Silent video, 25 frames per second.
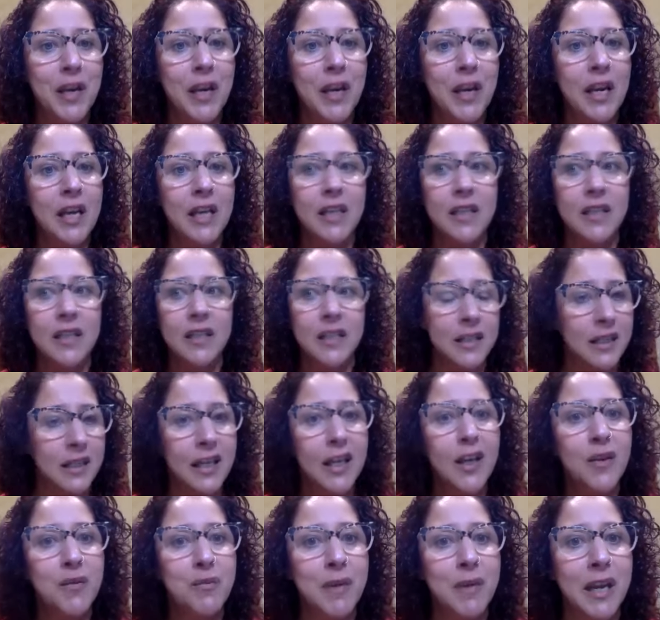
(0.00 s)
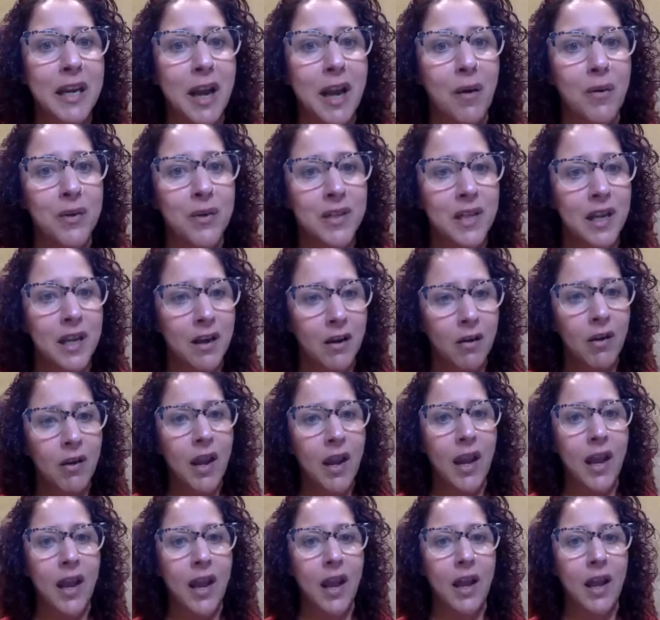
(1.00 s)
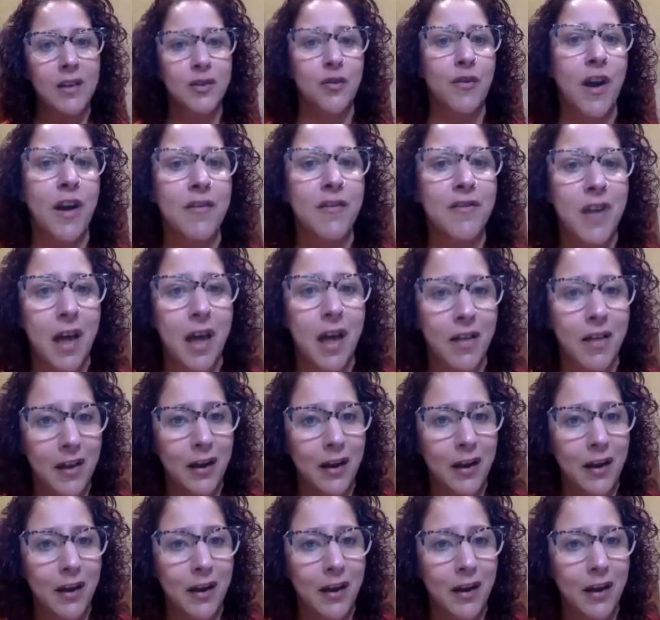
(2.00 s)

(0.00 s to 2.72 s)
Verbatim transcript: and it didn't kill me. And I was like, okay, I survived that.